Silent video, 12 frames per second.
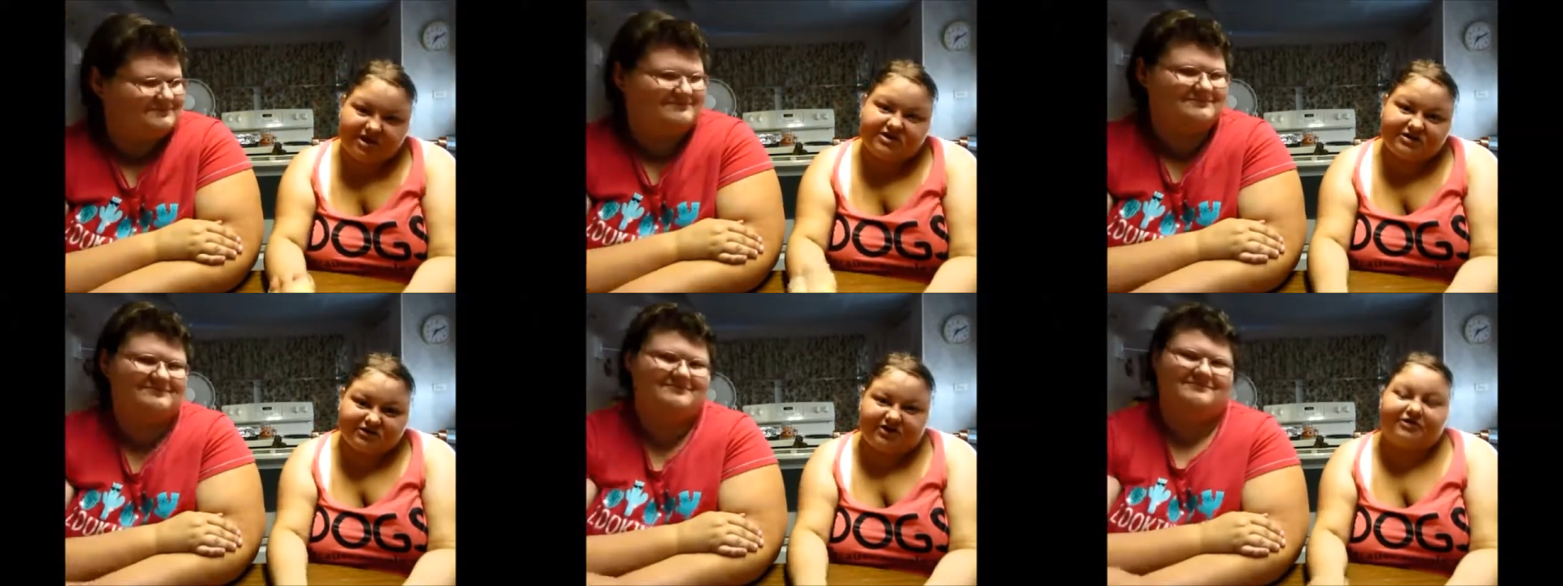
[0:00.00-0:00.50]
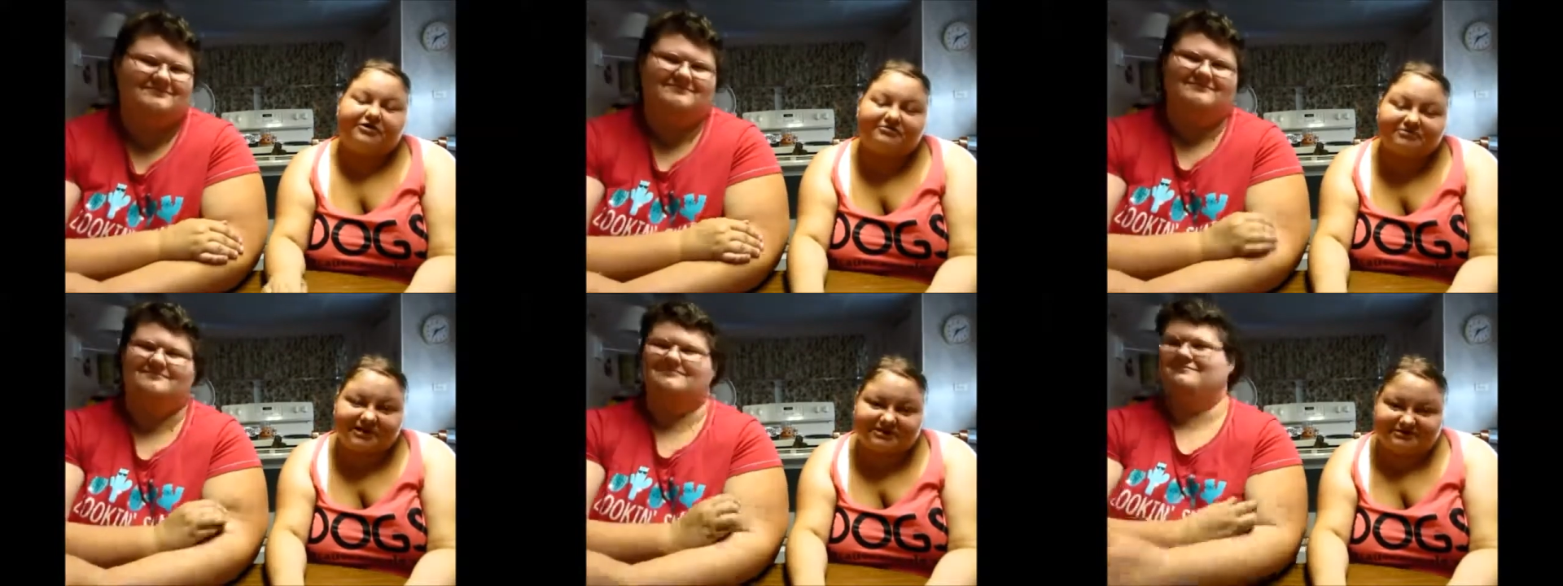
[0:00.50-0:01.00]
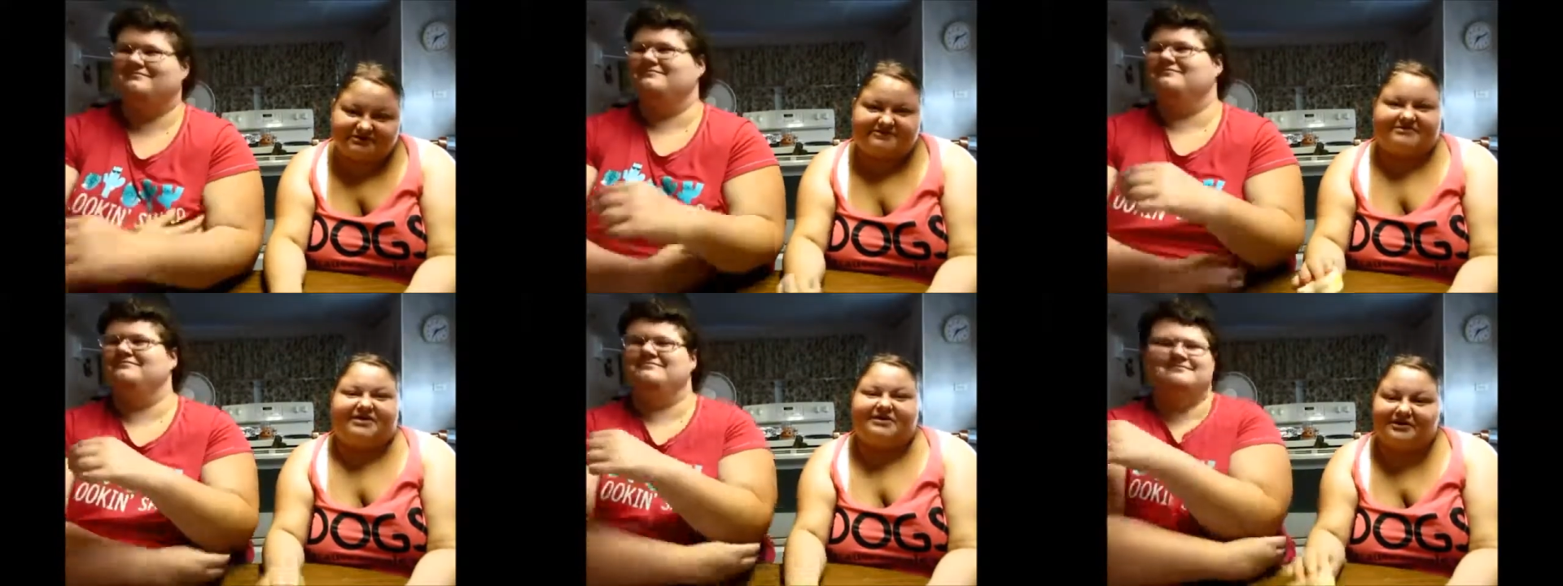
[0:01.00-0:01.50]
Speaker 1: you go to Richter's
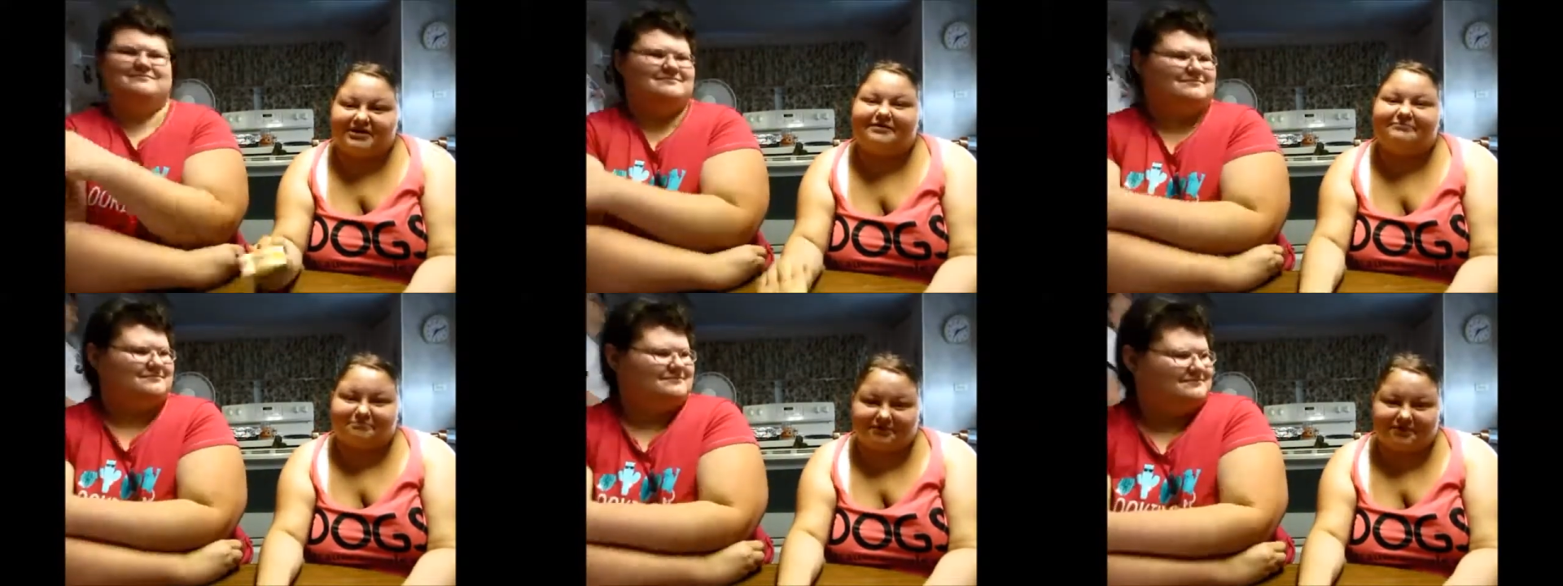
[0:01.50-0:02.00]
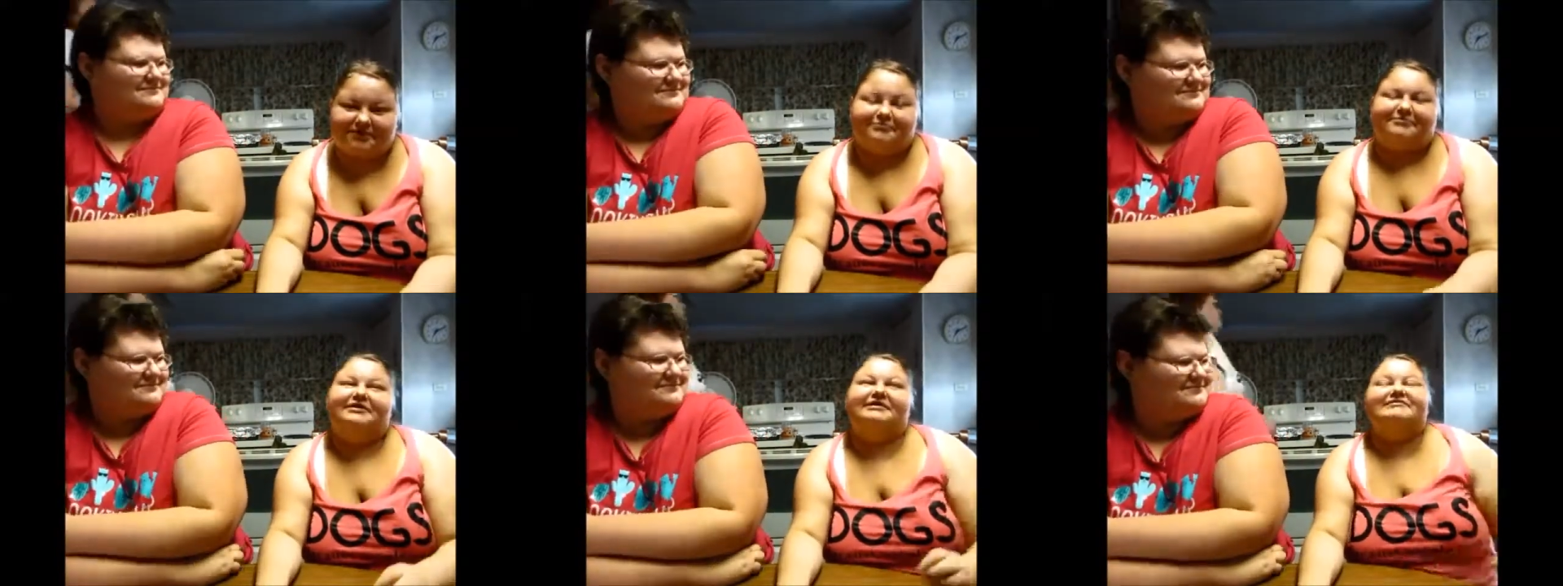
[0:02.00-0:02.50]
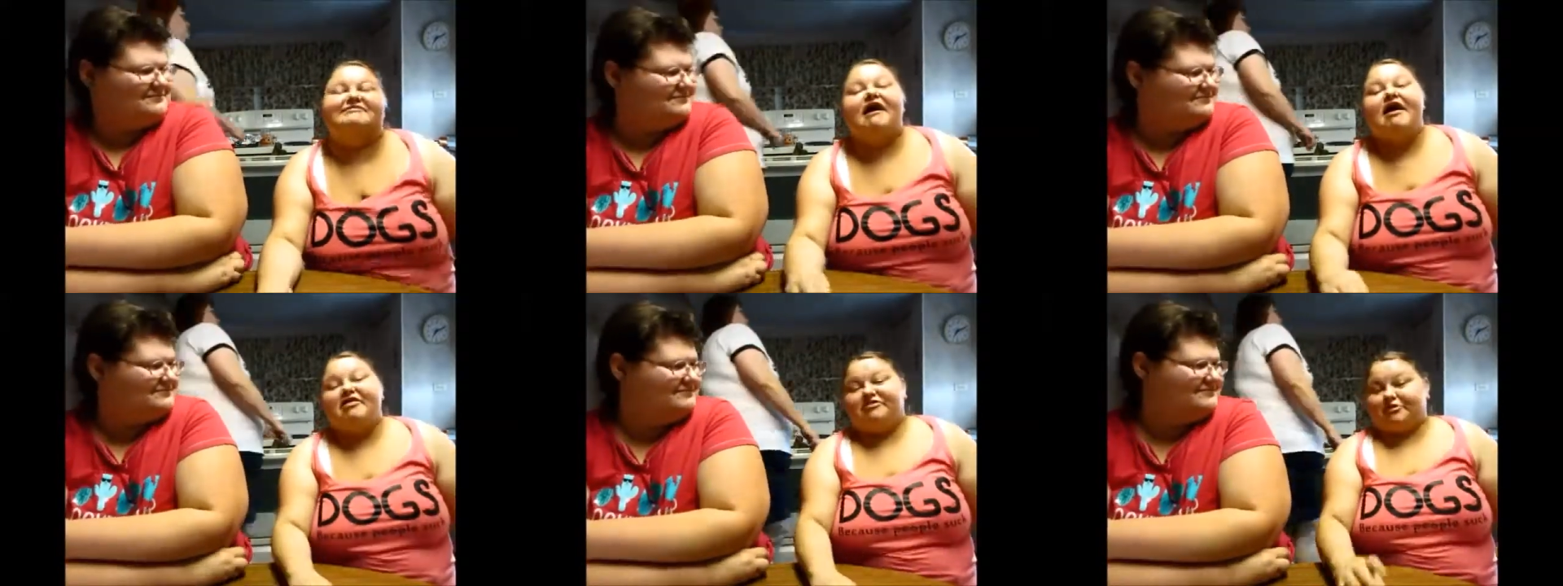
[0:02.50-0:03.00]
and you get a burger because
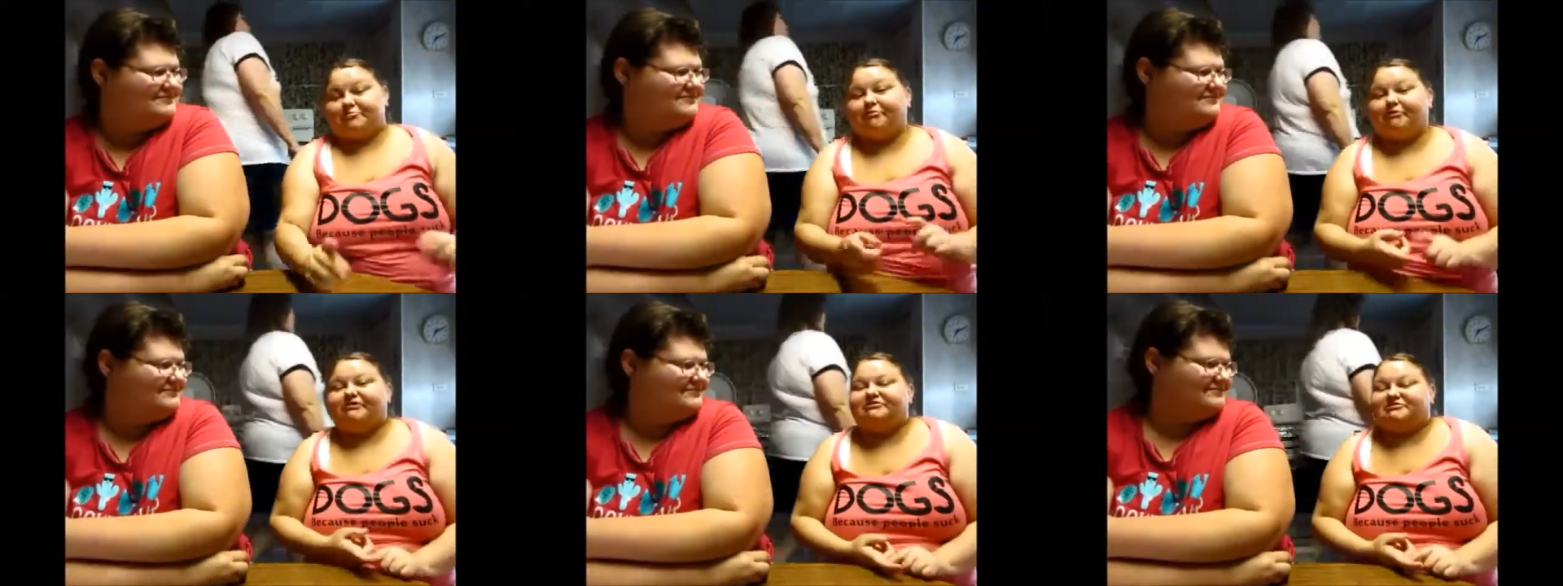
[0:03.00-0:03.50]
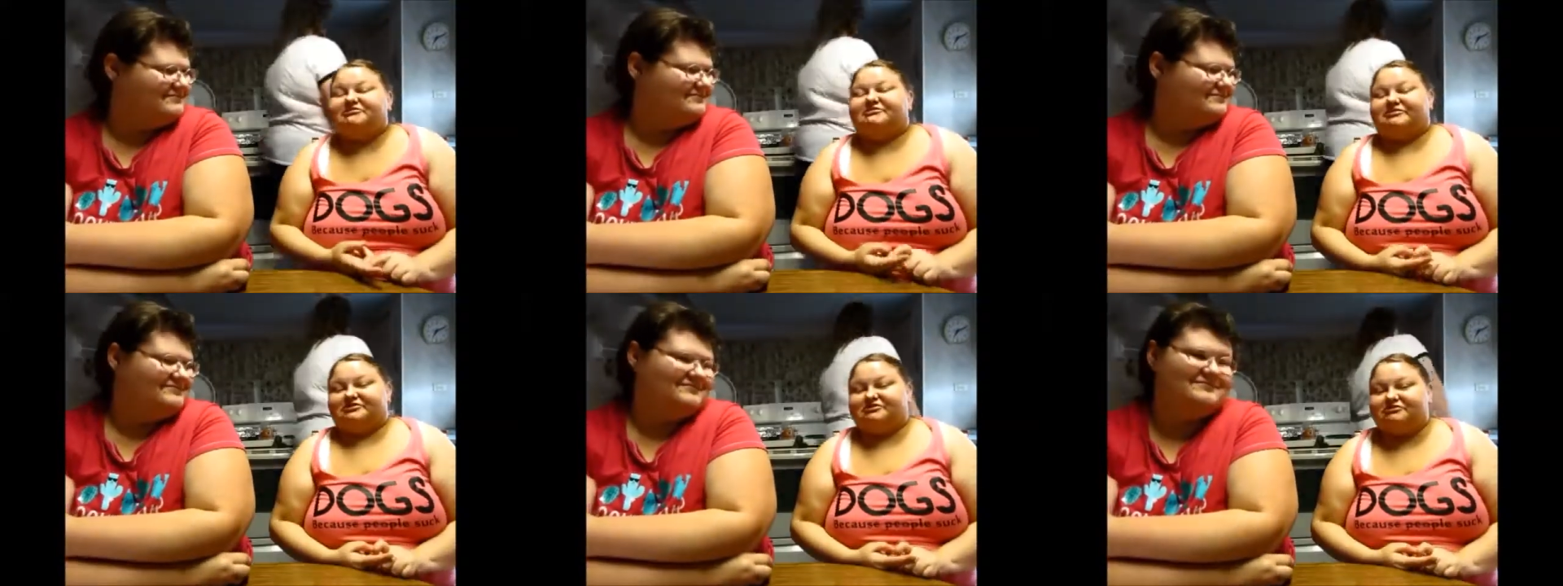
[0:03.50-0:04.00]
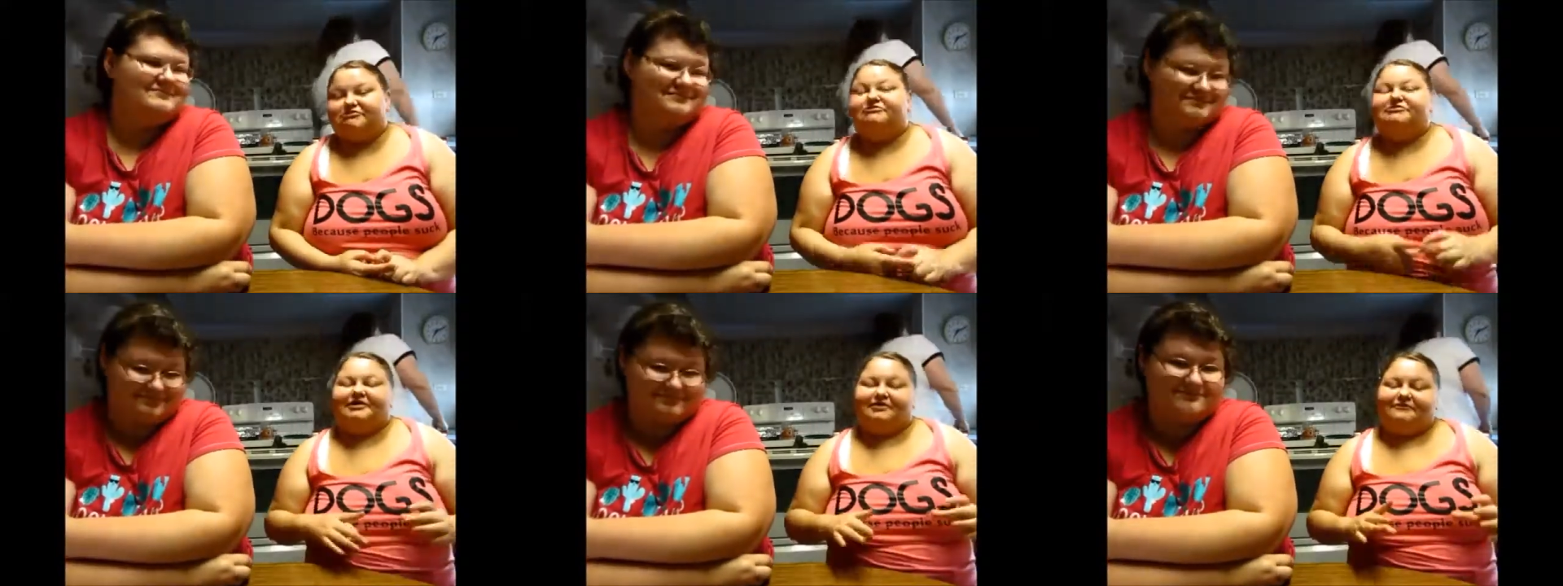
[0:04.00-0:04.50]
their portions are huge
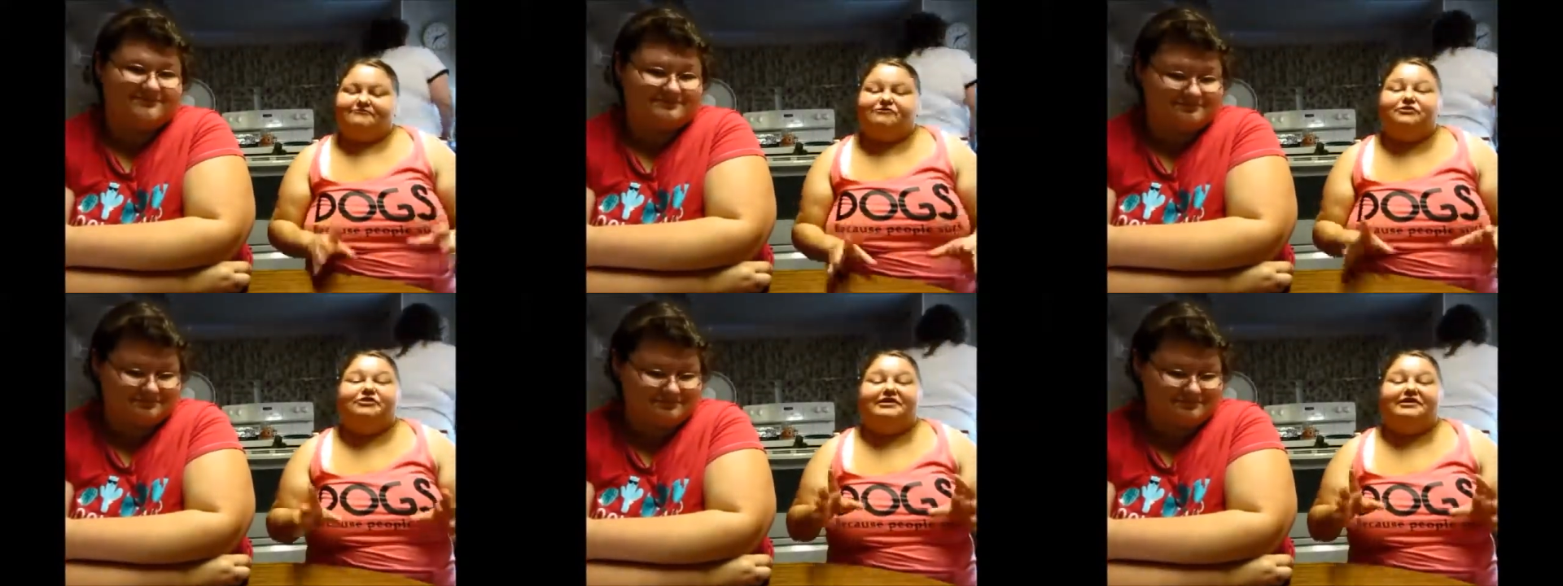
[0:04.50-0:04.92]
and their food mm -hmm.